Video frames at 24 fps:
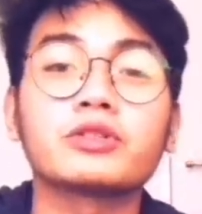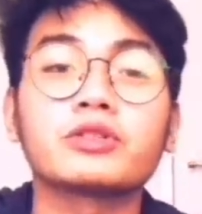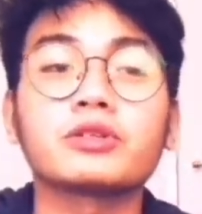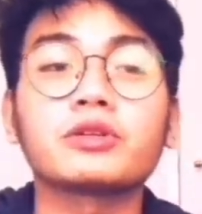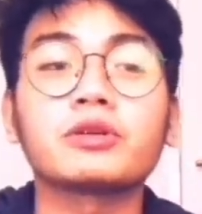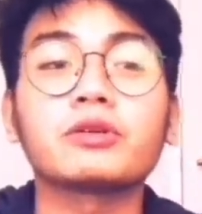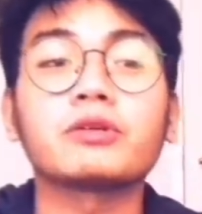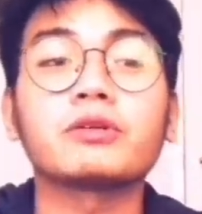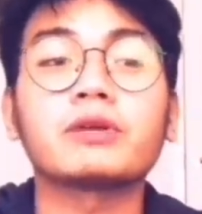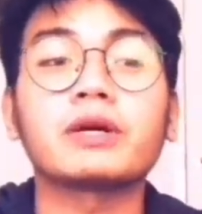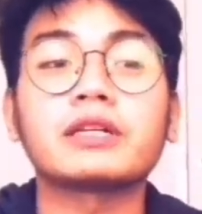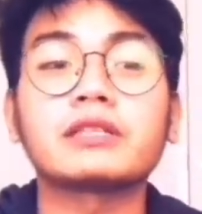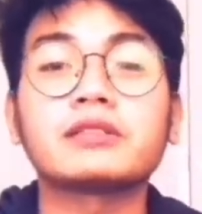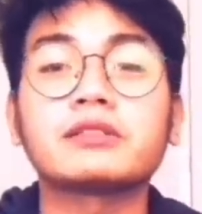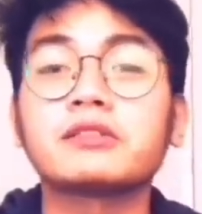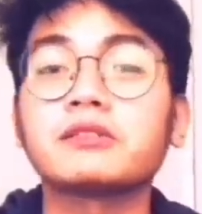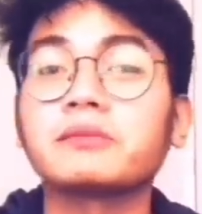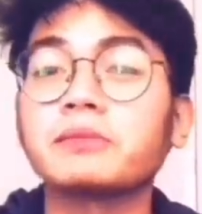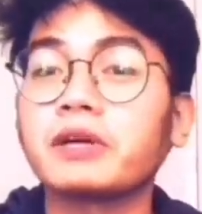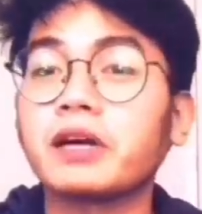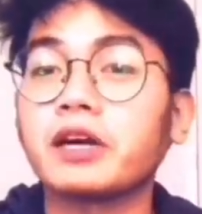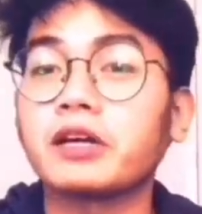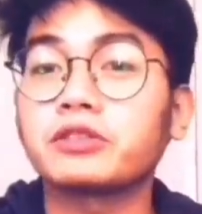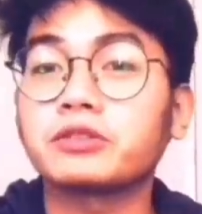So I
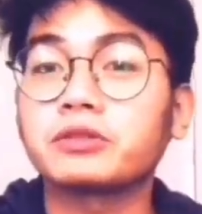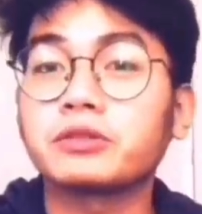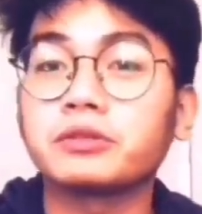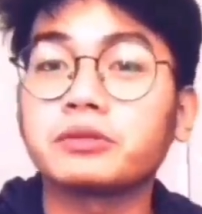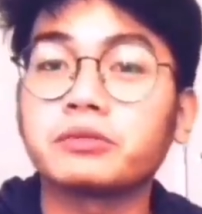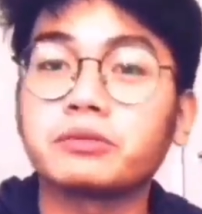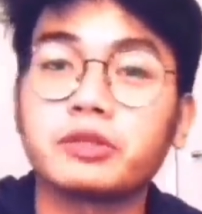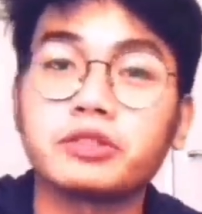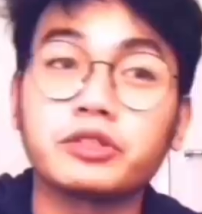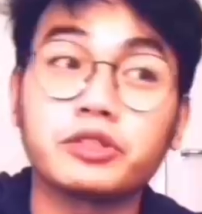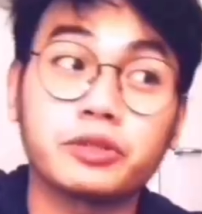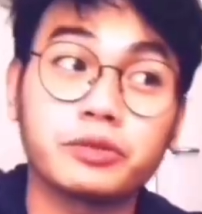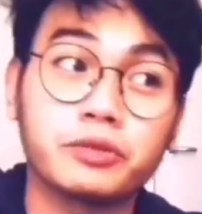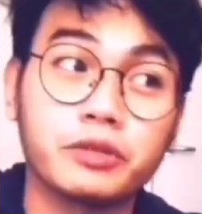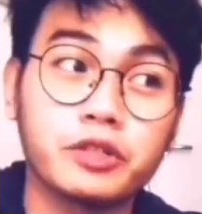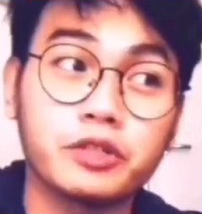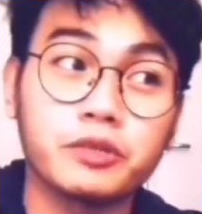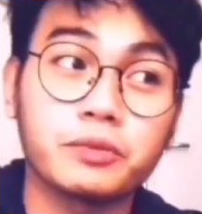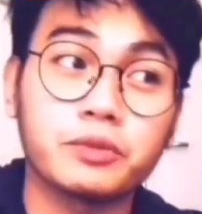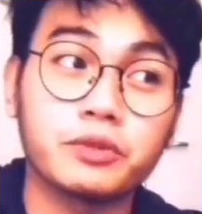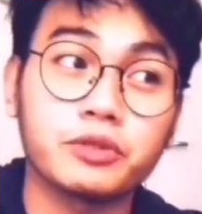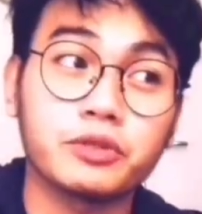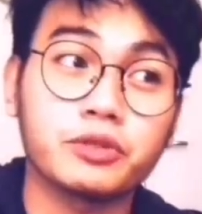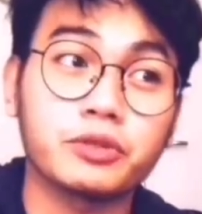studied my high school in Regis
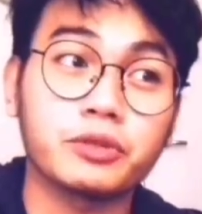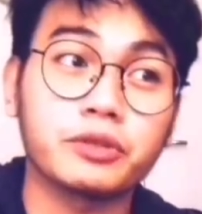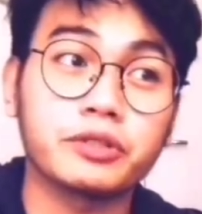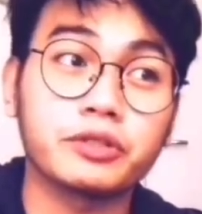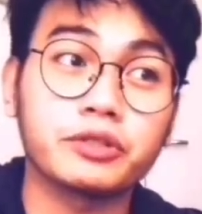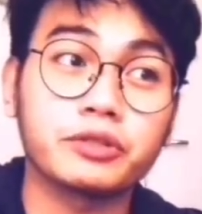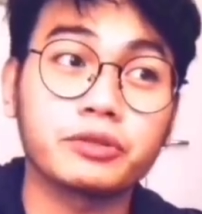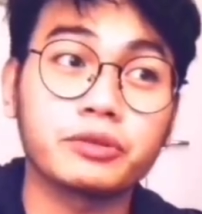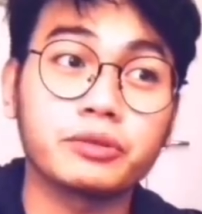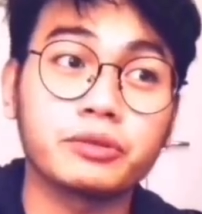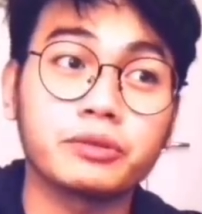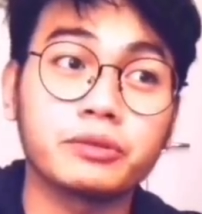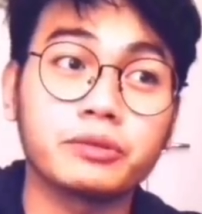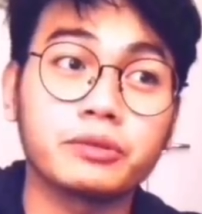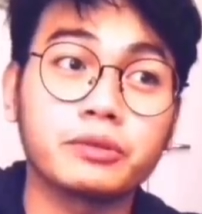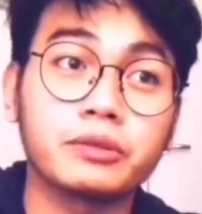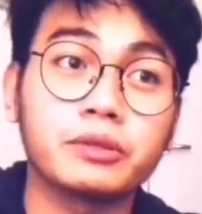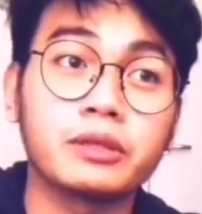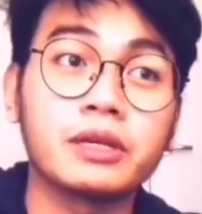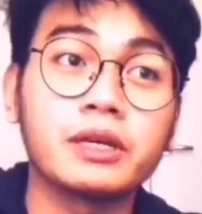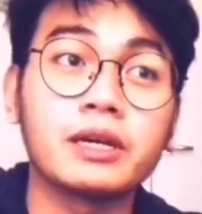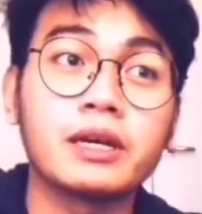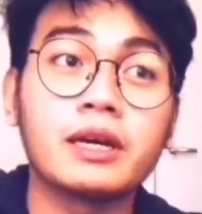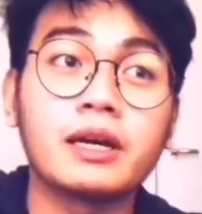Grace Montessori
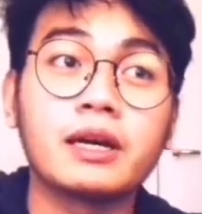School.